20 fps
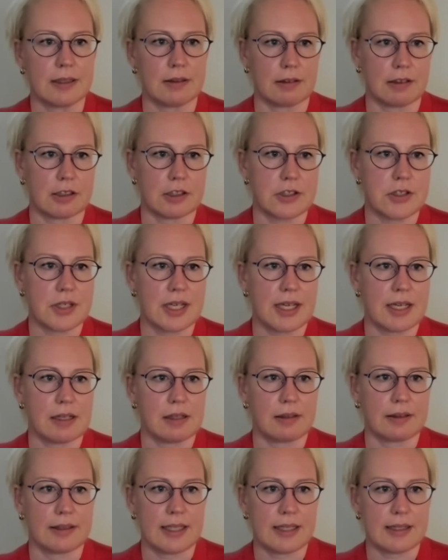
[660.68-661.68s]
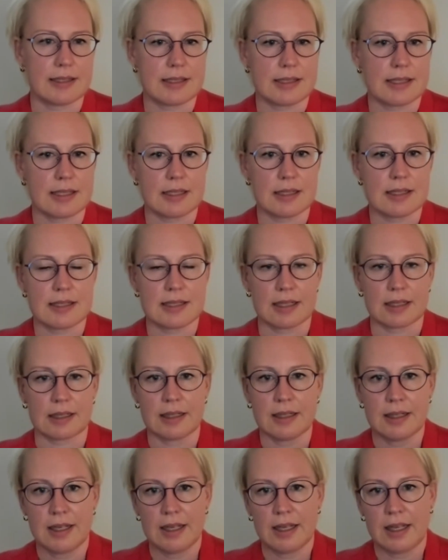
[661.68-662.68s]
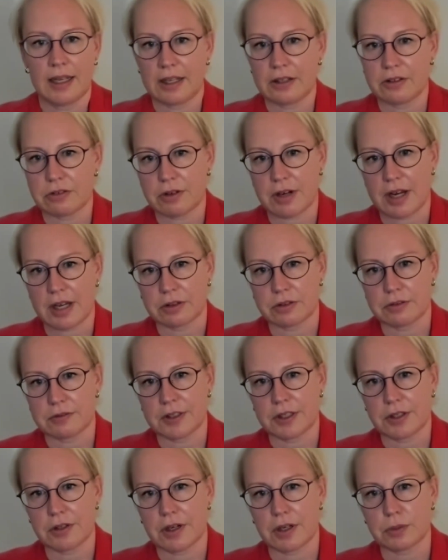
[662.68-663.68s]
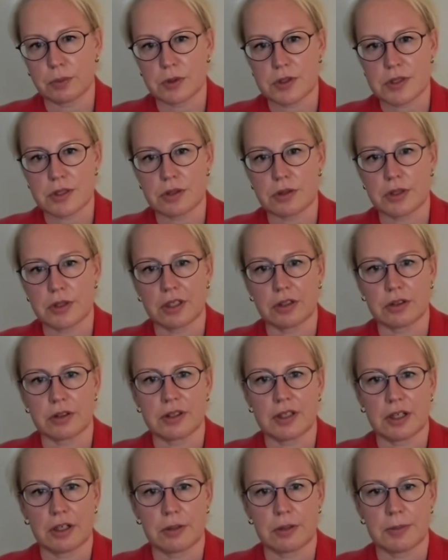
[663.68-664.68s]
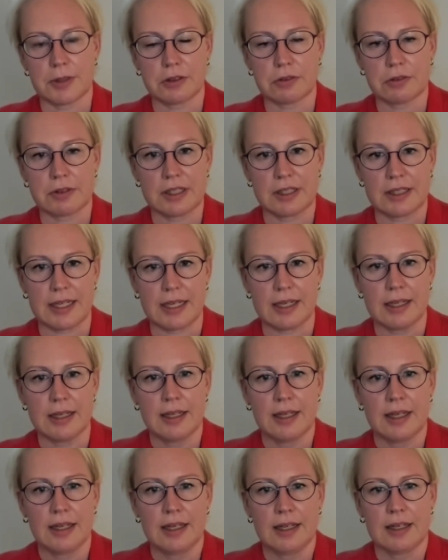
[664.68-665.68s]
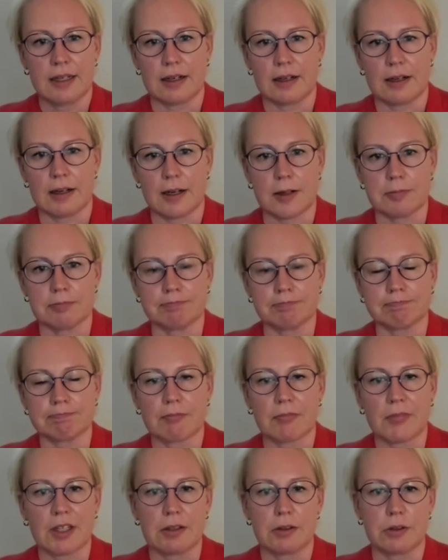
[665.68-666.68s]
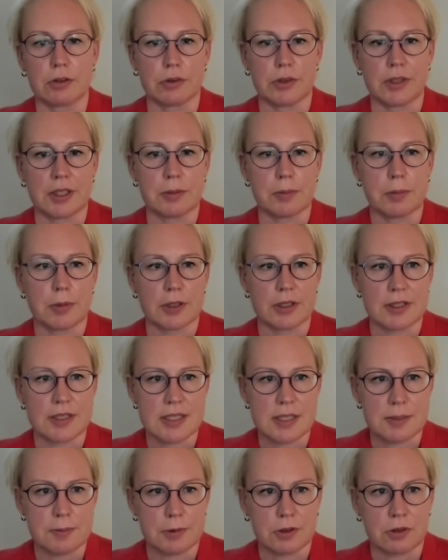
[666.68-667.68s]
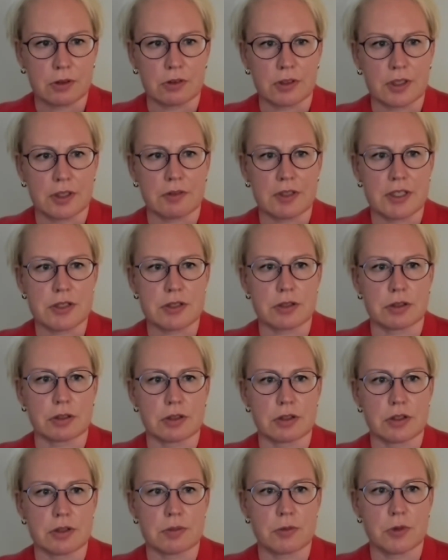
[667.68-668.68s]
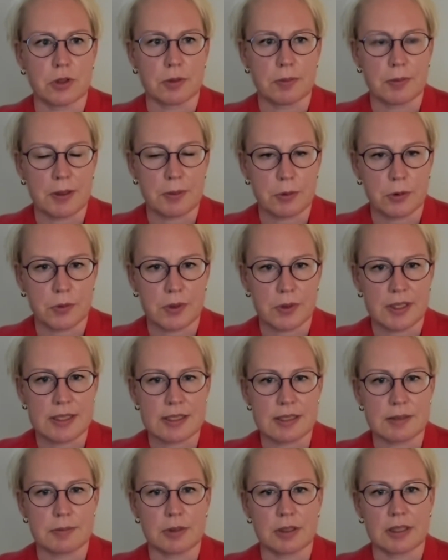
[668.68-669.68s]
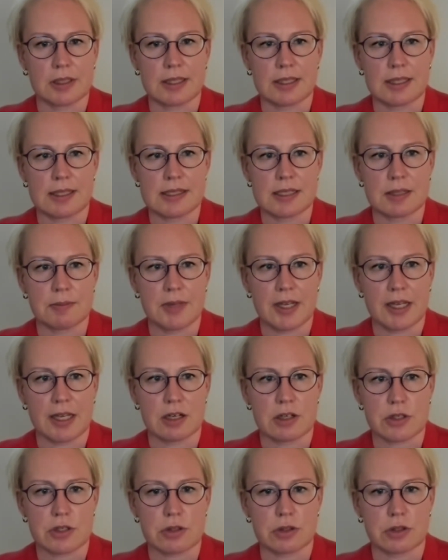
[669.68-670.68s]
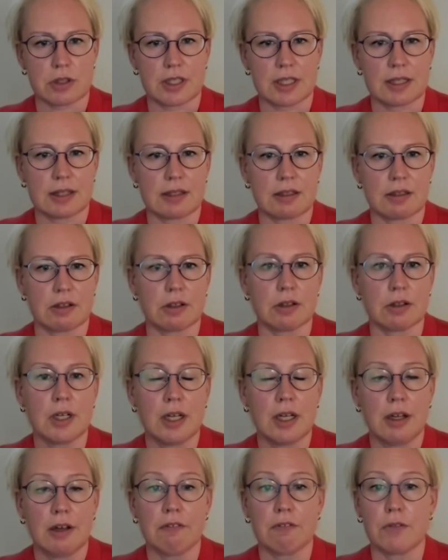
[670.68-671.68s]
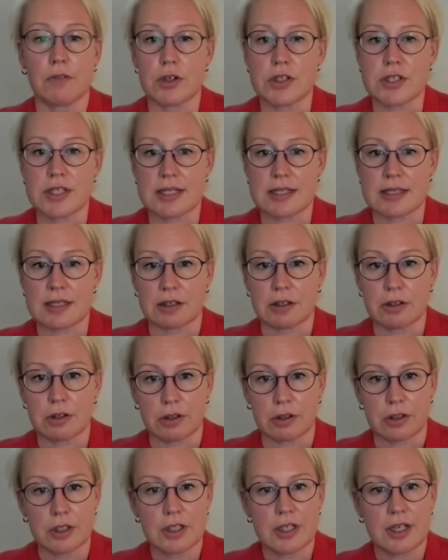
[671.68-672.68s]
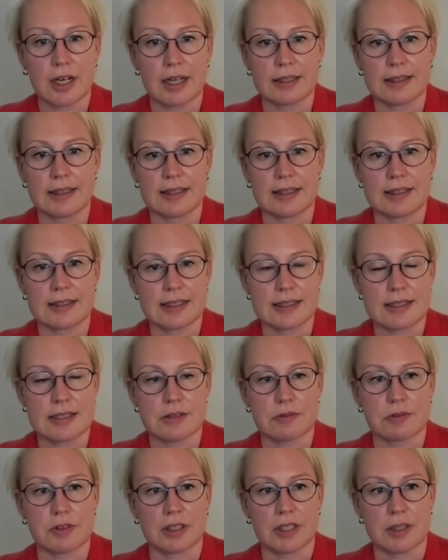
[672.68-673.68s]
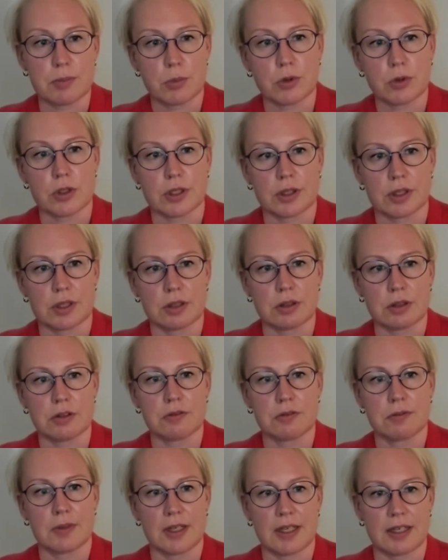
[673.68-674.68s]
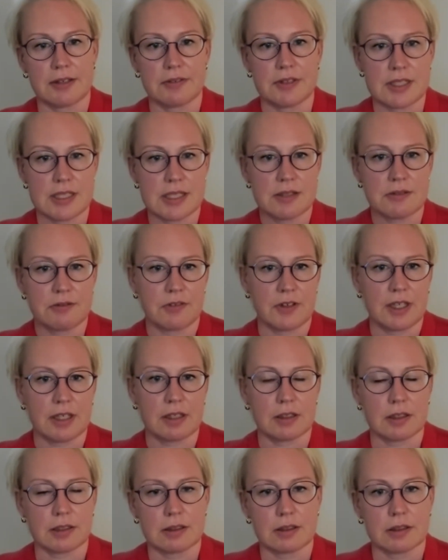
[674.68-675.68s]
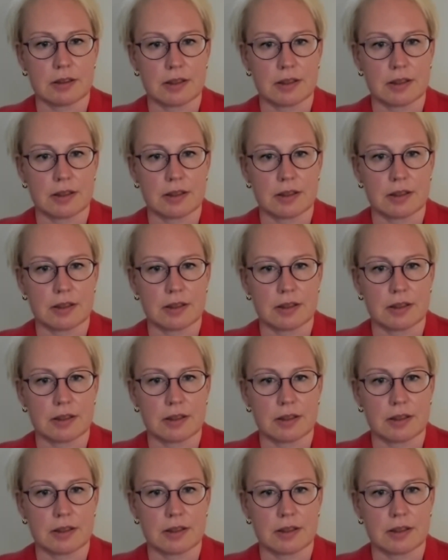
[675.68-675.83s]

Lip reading: large scale data sets and trying to figure out what's going on there, but really doing participatory research among people with disabilities and making sure that their voices are heard. I think that's really important if this field